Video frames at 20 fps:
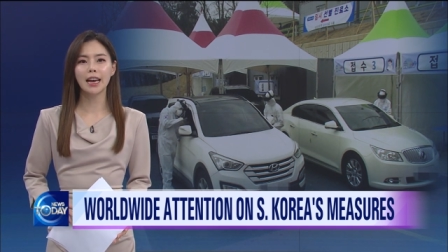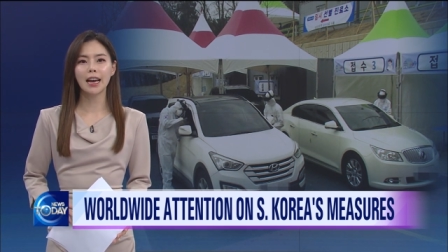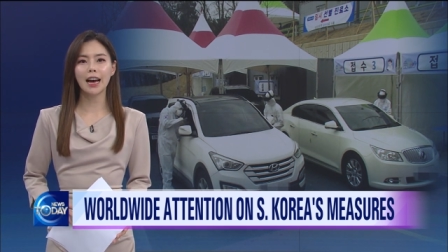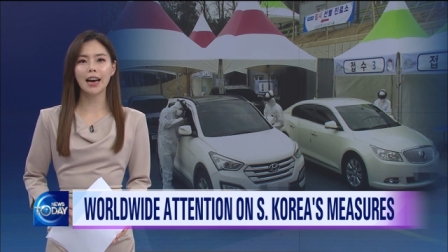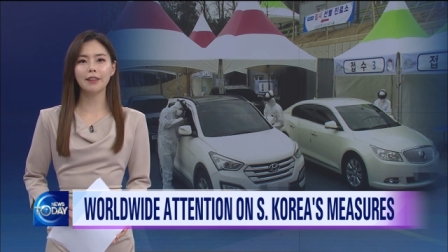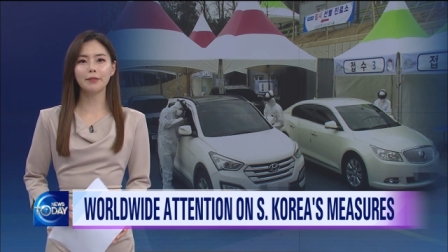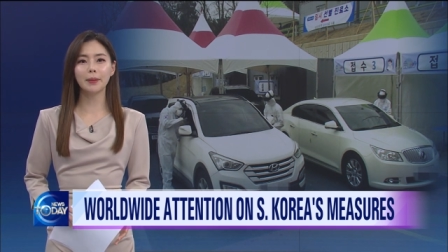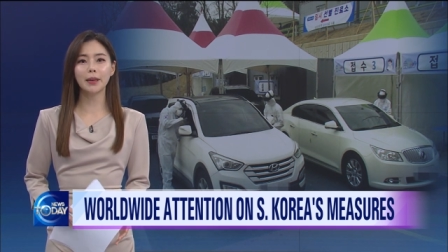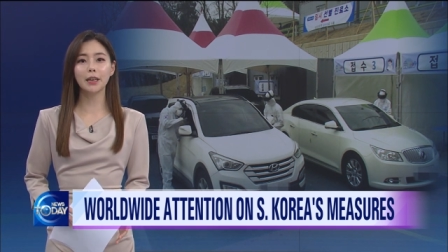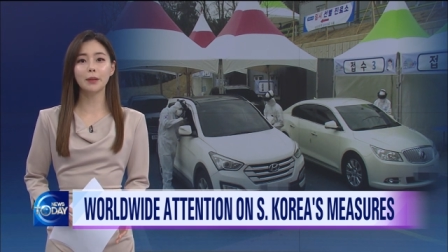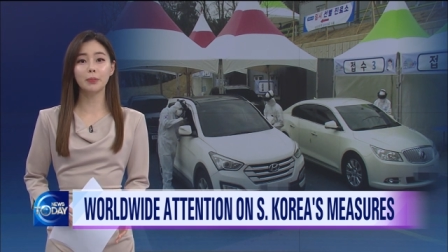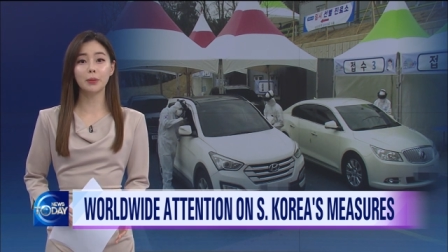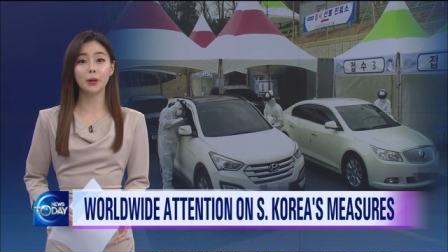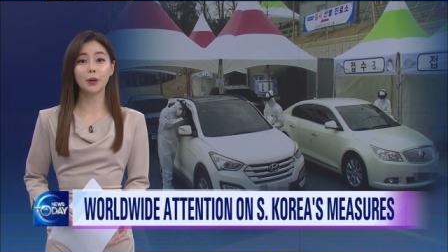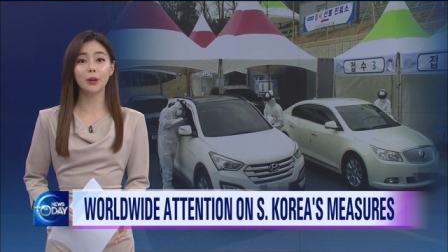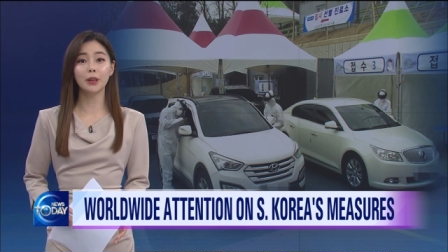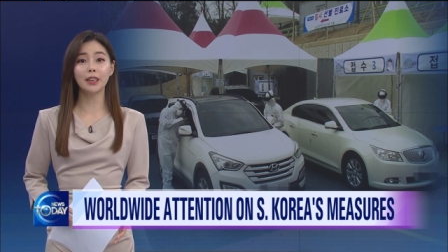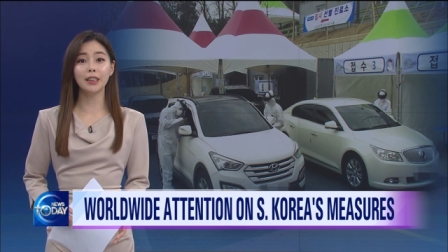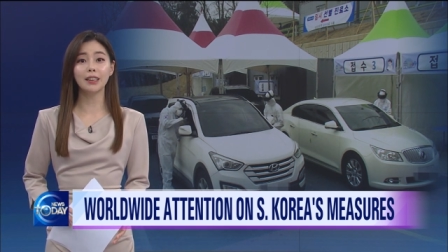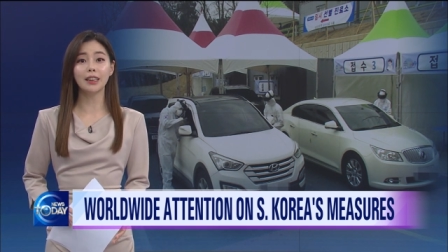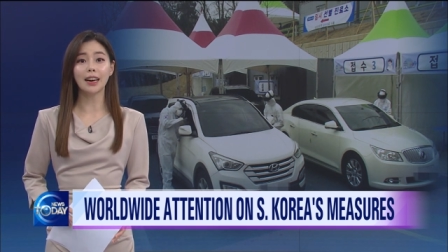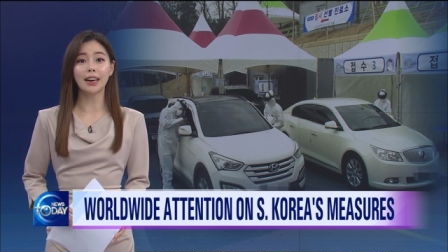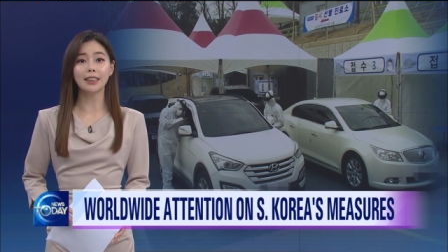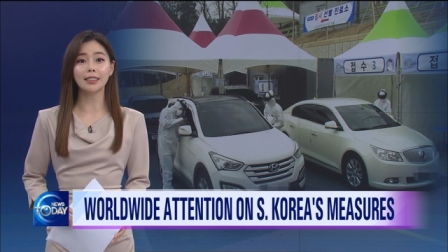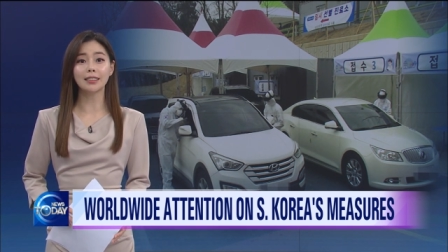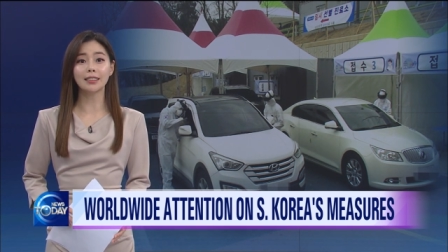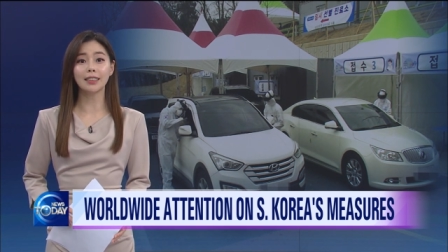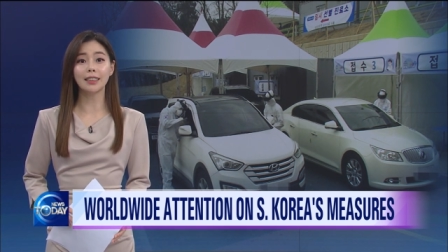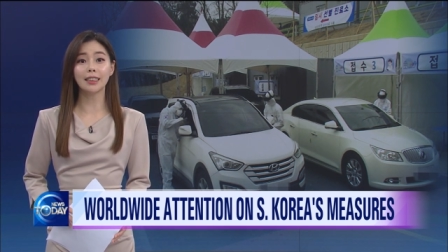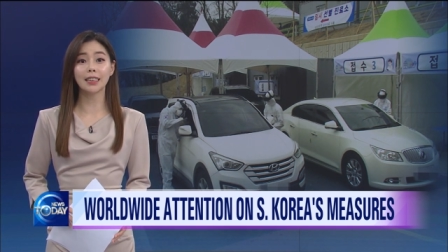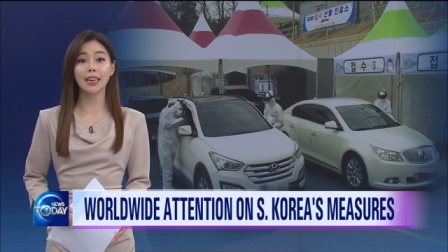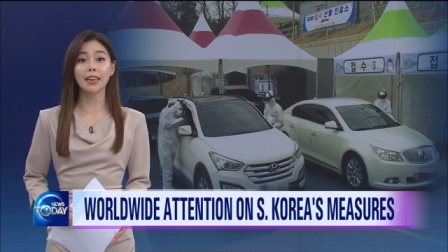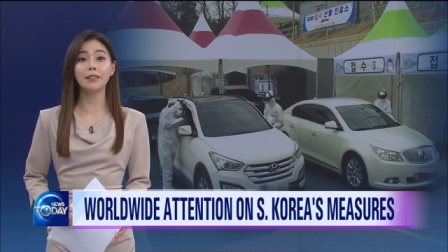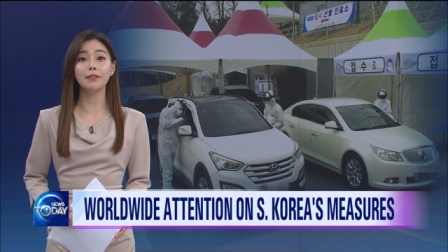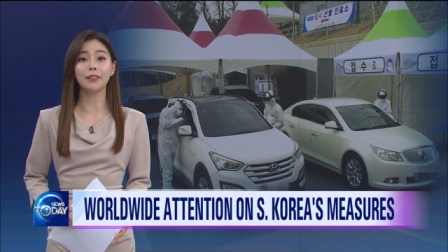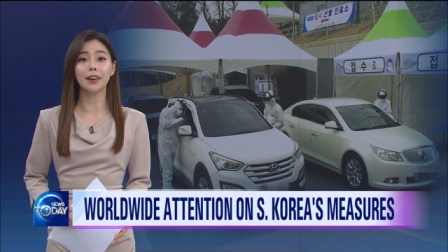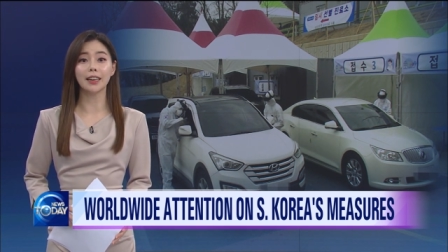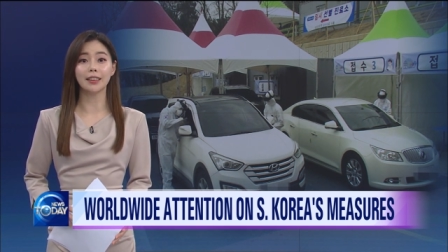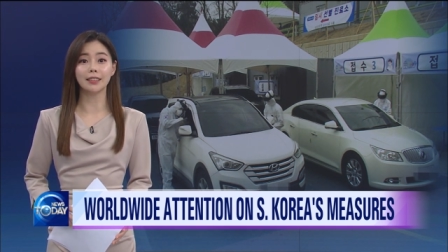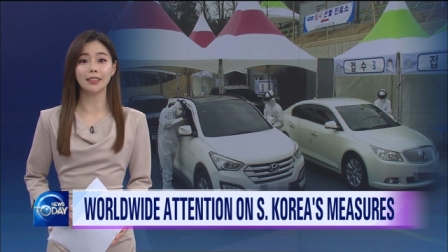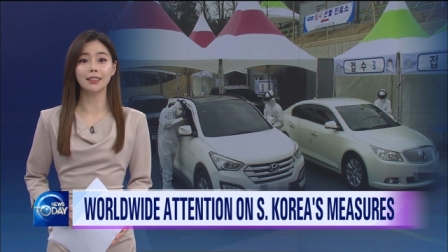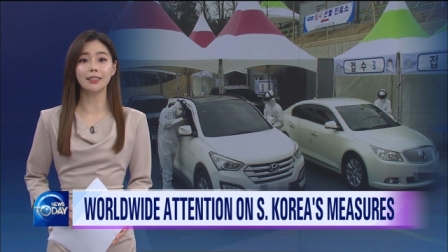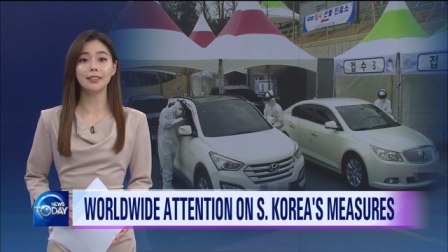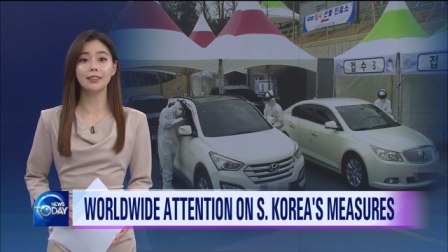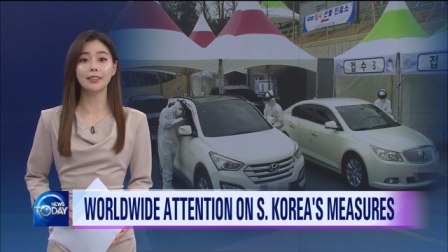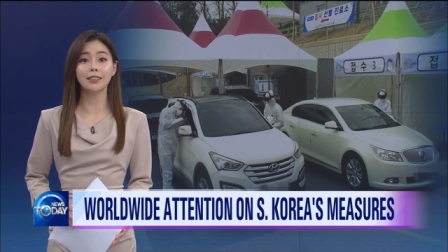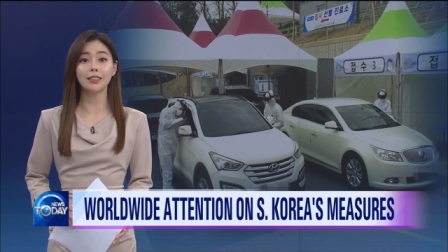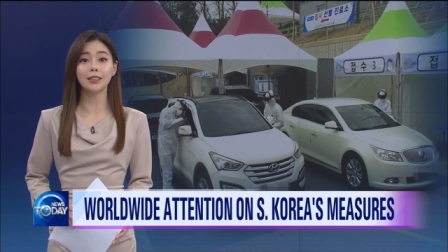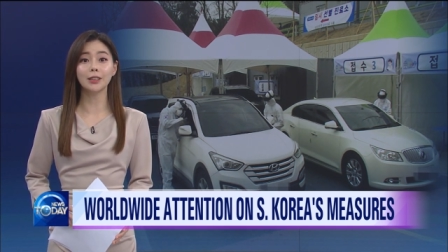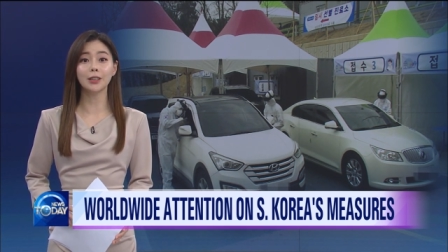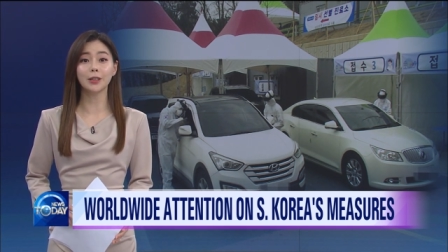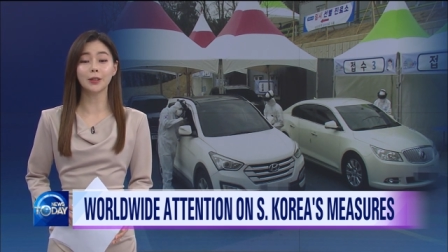have been applauded as the key factors in